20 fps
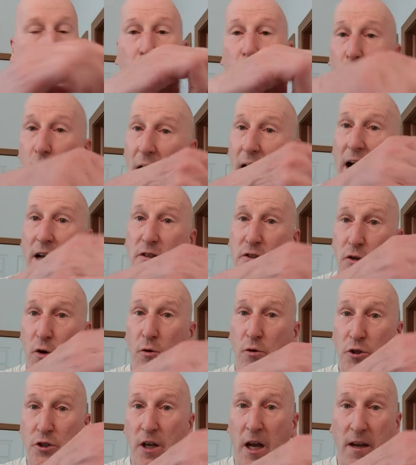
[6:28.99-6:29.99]

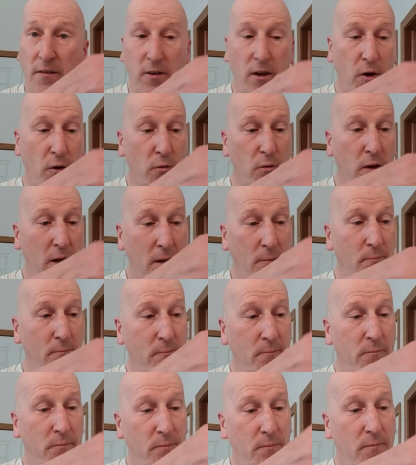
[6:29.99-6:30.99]
Proraso shaving
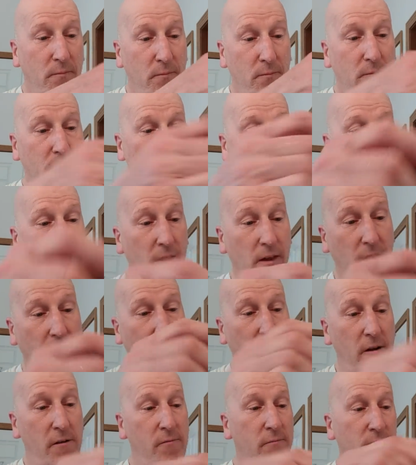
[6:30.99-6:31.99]
cream.
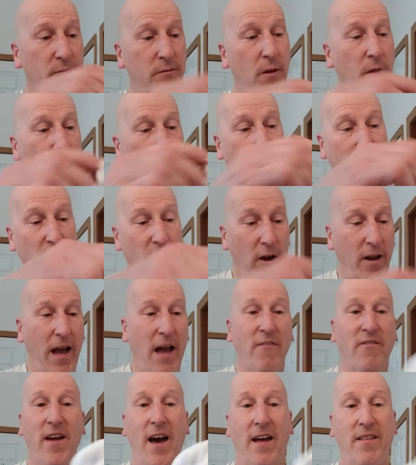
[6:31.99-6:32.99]
Okay, look,
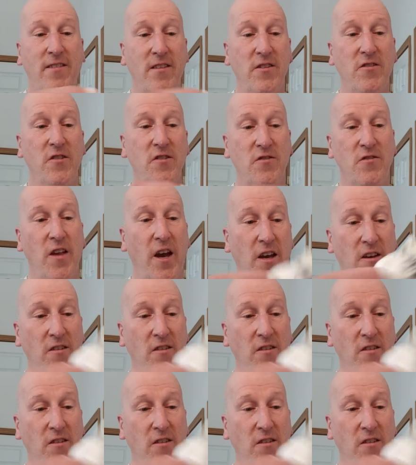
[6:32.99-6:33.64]
I've got, this is